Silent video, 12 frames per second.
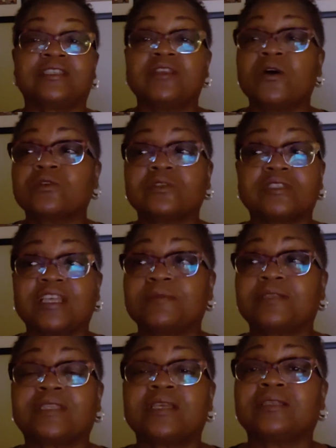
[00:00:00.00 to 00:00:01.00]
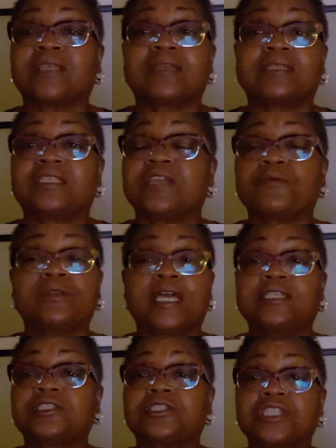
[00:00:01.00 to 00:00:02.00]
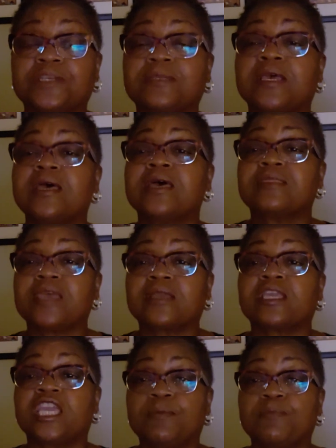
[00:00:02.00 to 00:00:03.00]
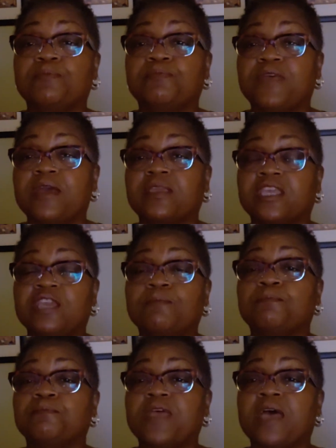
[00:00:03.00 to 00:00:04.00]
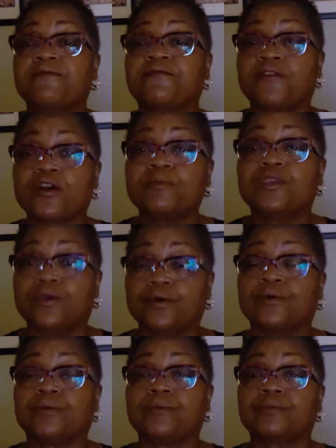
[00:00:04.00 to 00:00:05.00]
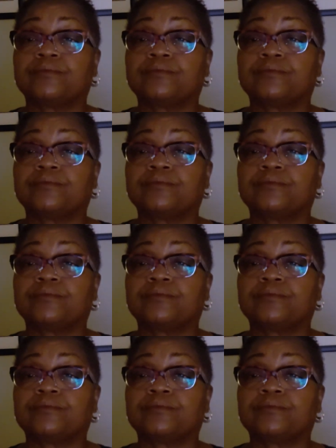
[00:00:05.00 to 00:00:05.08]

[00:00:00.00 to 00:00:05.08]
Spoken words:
And those are some of the things, like I said, in relationships that keep that from you.